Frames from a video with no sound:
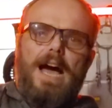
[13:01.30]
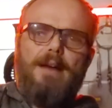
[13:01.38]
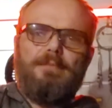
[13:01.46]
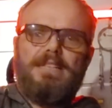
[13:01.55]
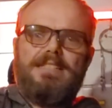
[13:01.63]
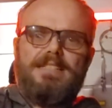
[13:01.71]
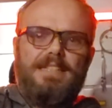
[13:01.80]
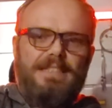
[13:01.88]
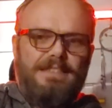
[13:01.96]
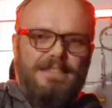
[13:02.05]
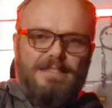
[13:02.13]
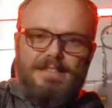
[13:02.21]
I'm
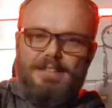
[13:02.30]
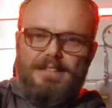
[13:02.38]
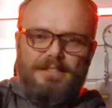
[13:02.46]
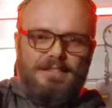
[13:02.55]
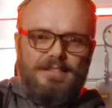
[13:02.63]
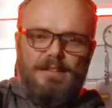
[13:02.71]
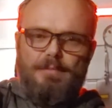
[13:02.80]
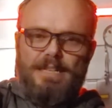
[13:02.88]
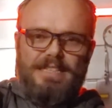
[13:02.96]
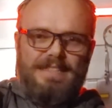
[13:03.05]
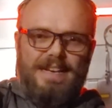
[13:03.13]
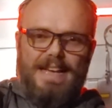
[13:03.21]
listening to
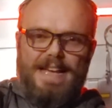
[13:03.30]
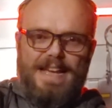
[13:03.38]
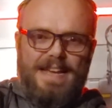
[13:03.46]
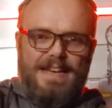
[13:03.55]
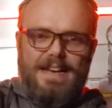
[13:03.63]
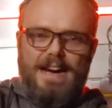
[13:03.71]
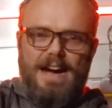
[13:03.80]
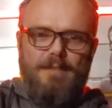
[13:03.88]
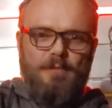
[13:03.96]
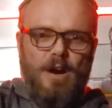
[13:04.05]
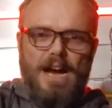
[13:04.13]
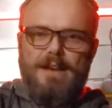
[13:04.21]
somebody today.
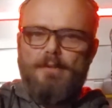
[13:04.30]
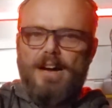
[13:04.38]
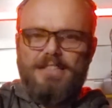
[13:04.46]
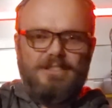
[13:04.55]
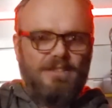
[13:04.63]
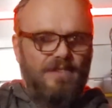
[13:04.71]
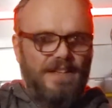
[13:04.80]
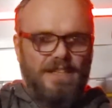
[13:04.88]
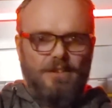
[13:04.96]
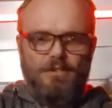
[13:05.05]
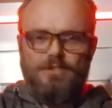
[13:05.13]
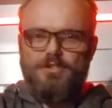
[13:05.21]
I watch the
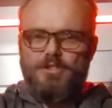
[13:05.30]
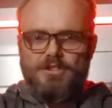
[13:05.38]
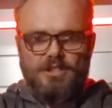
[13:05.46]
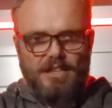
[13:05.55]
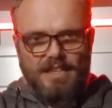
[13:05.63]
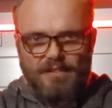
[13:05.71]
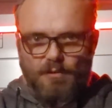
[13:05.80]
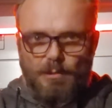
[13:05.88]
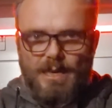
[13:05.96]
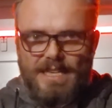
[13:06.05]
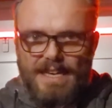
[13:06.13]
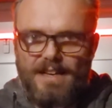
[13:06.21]
videos just like
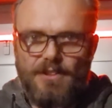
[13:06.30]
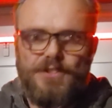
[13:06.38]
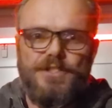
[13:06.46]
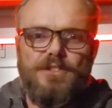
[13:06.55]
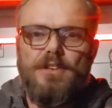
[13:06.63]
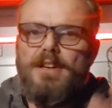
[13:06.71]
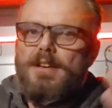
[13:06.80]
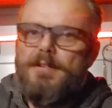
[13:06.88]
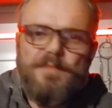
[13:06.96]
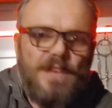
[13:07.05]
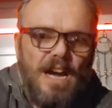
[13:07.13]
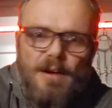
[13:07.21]
everybody else.
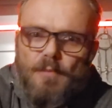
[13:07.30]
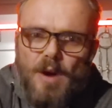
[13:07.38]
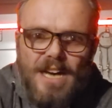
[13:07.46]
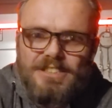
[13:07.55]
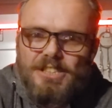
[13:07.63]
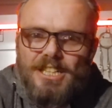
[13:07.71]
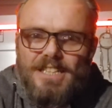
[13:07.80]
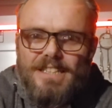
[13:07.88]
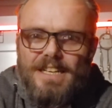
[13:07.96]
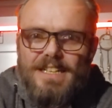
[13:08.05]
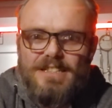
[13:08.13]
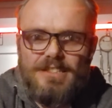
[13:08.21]
I'm
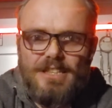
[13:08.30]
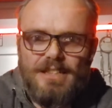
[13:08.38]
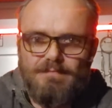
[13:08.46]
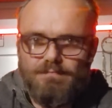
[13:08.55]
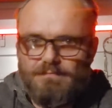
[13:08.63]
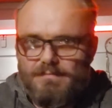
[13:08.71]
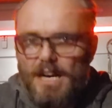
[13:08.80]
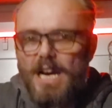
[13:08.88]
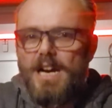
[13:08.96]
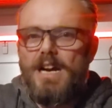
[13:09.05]
watching, and he's like, we